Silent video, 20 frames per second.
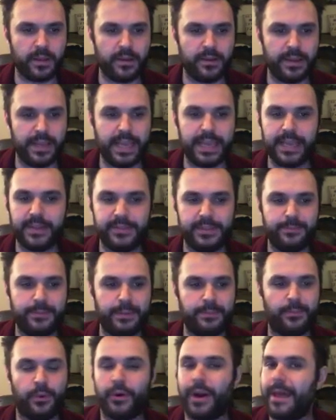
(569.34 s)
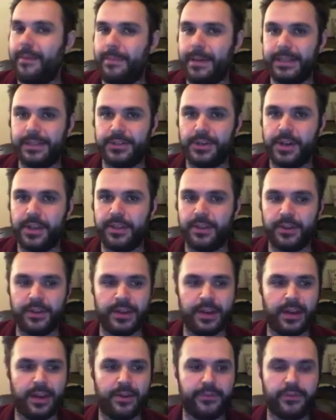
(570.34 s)
He gives a bit more AP2 to the
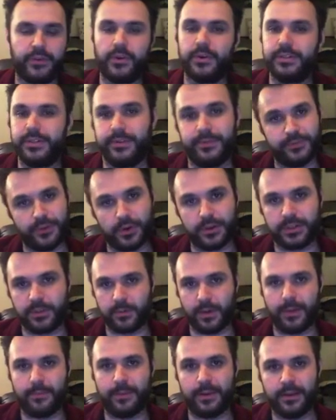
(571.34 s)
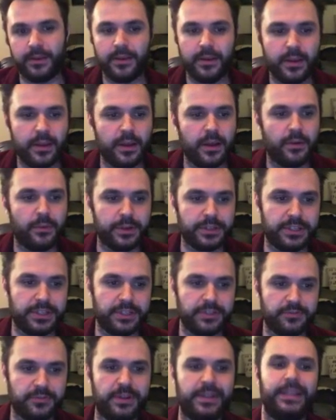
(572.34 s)
unit, and of course a Force Weapon, which
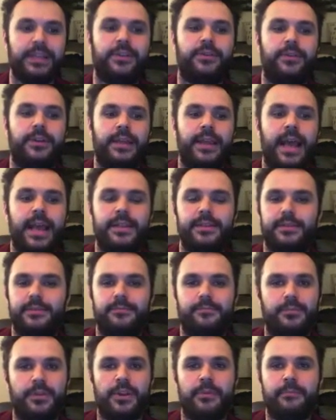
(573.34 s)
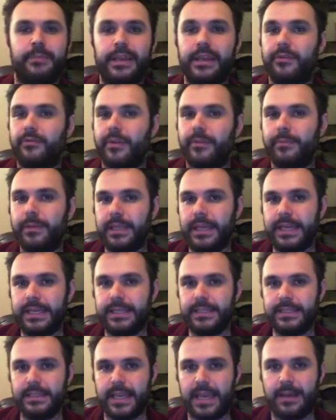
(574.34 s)
is really good against big
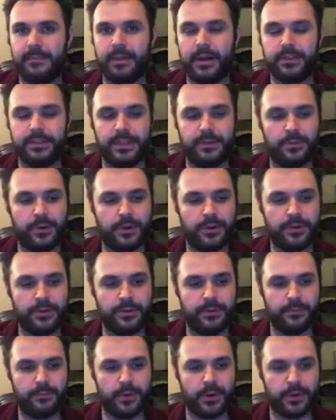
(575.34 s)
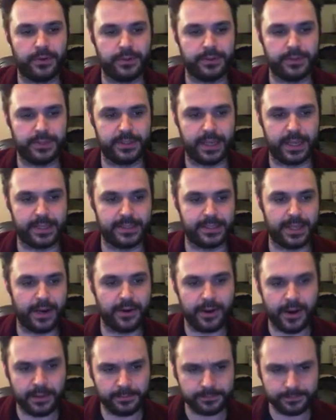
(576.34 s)
Gribblies, multi-wound models,
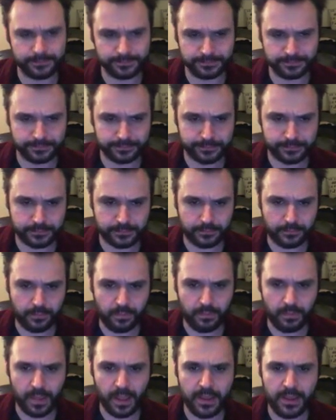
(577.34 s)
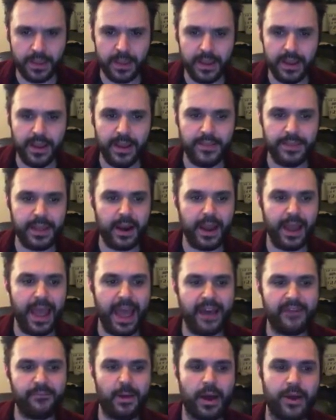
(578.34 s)
etc. Then I
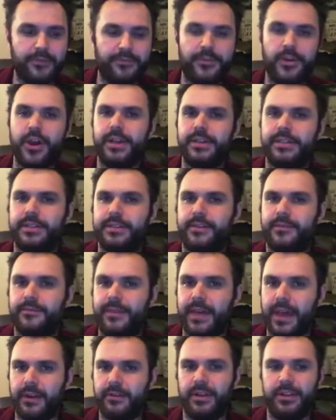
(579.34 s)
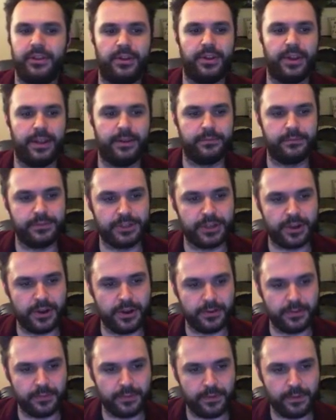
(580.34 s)
have my first veteran unit.
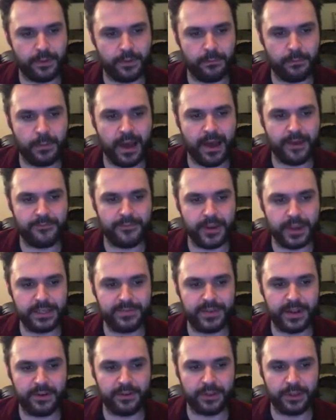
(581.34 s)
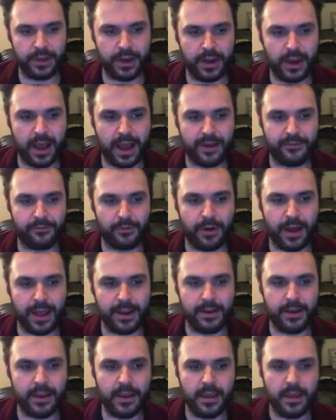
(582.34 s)
So my first veteran unit I've
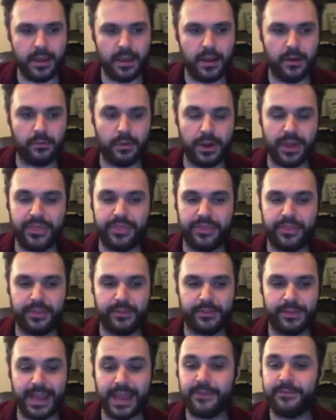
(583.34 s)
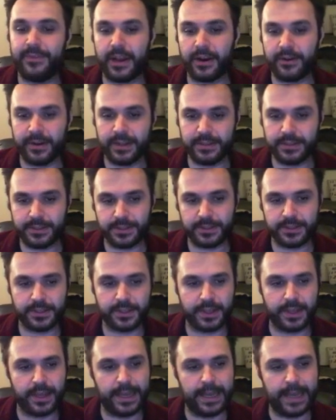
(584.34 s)
run with 10 veterans.
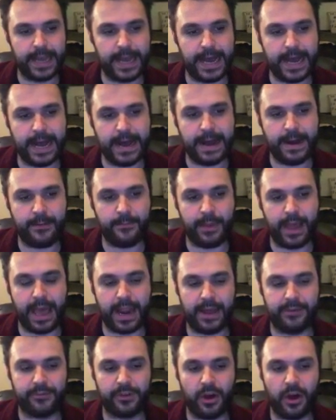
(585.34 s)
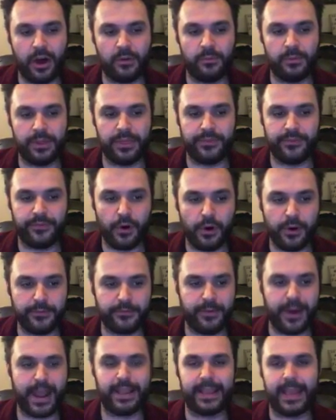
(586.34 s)
And I've gone with 4
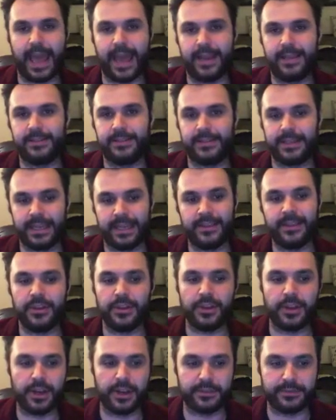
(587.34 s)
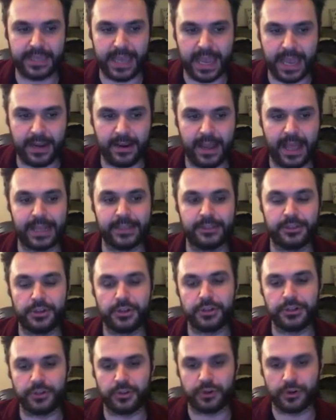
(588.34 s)
frag cannons in the unit of 10 and
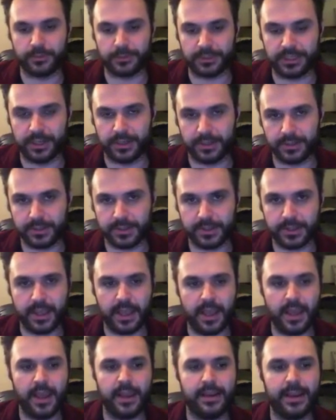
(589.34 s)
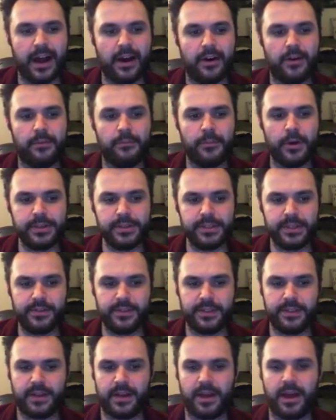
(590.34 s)
2 storm shields. Now, most of
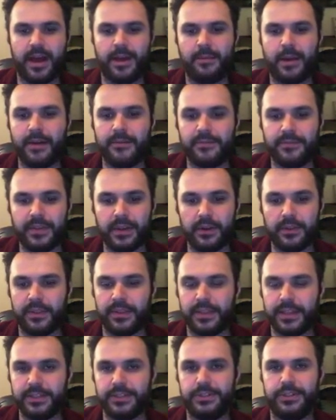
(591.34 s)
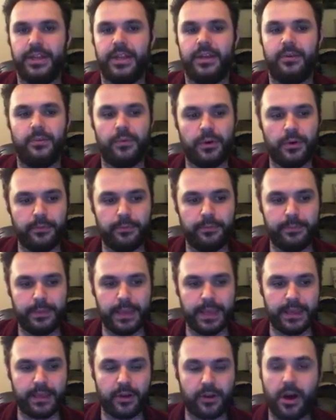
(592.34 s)
the time, I feel that this unit will
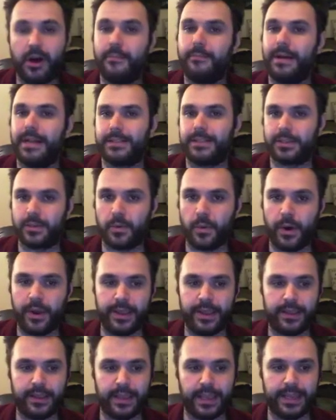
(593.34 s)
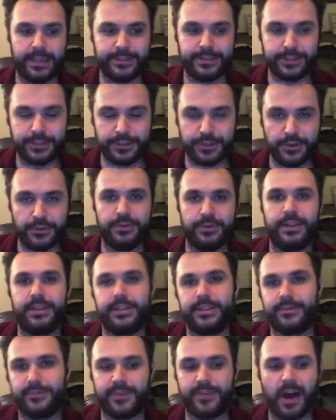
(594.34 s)
be combat squatting into 2
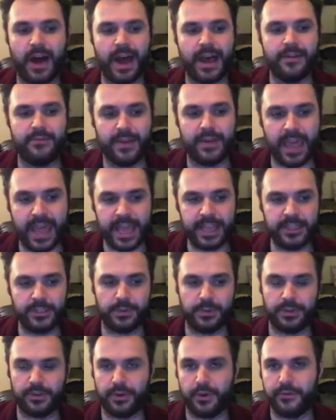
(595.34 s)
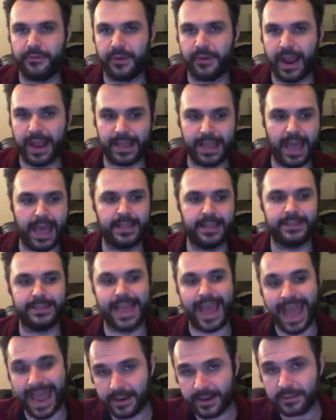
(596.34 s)
units of 5, each with 2 frag cannons
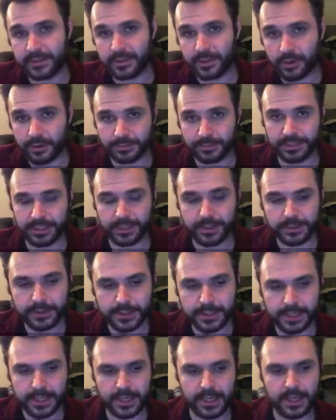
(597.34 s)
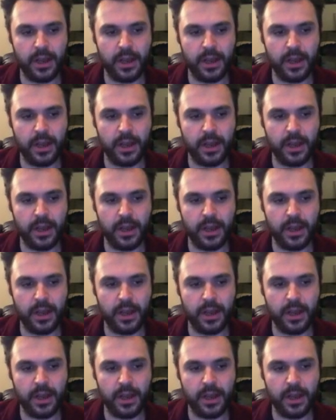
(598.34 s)
and a storm shield.